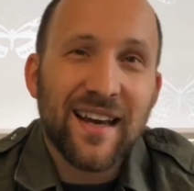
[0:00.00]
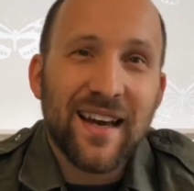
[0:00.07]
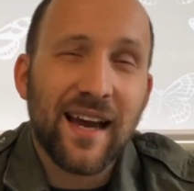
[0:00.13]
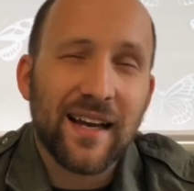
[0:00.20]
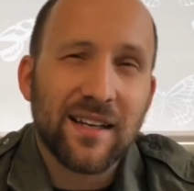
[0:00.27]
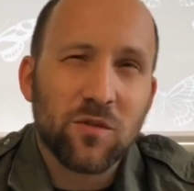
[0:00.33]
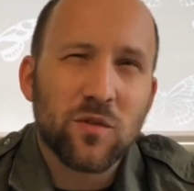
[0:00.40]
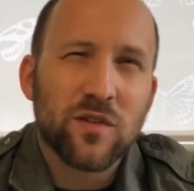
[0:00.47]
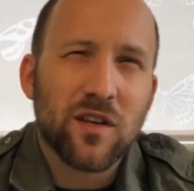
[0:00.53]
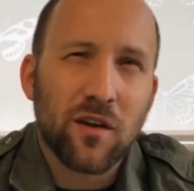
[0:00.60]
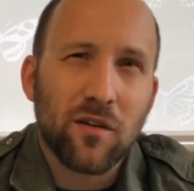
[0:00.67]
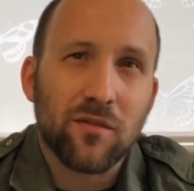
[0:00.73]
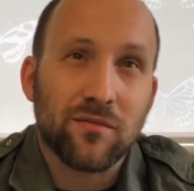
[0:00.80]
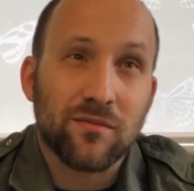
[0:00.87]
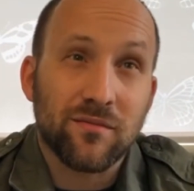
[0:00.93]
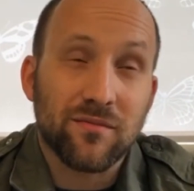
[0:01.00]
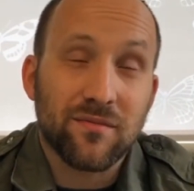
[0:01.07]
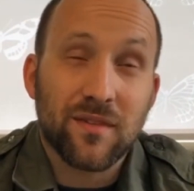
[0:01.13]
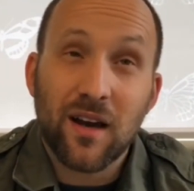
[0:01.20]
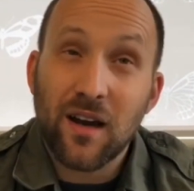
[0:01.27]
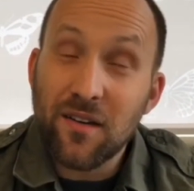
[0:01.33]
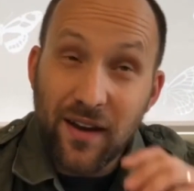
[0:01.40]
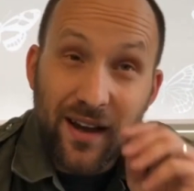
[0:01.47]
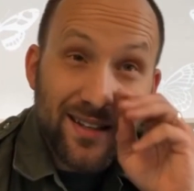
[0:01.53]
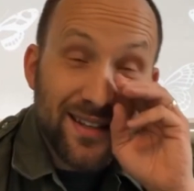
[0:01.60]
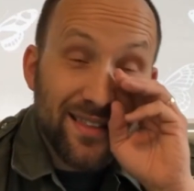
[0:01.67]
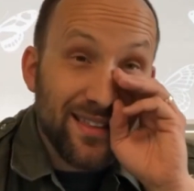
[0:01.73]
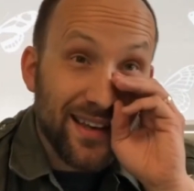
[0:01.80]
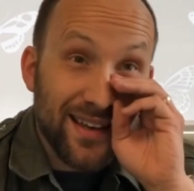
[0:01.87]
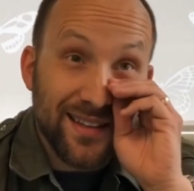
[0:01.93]
and also kind of acting
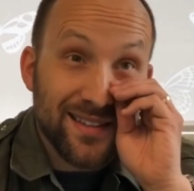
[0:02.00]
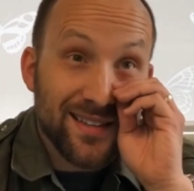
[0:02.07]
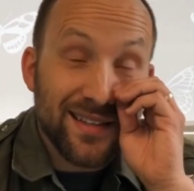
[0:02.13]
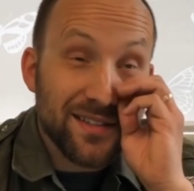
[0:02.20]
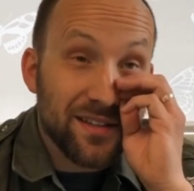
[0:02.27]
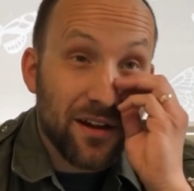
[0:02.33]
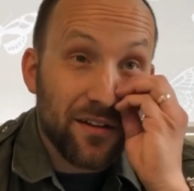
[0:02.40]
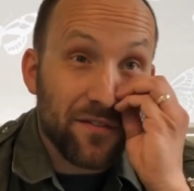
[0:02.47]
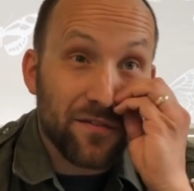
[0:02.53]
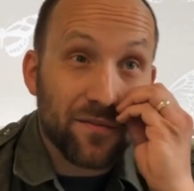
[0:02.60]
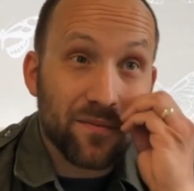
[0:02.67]
things that I've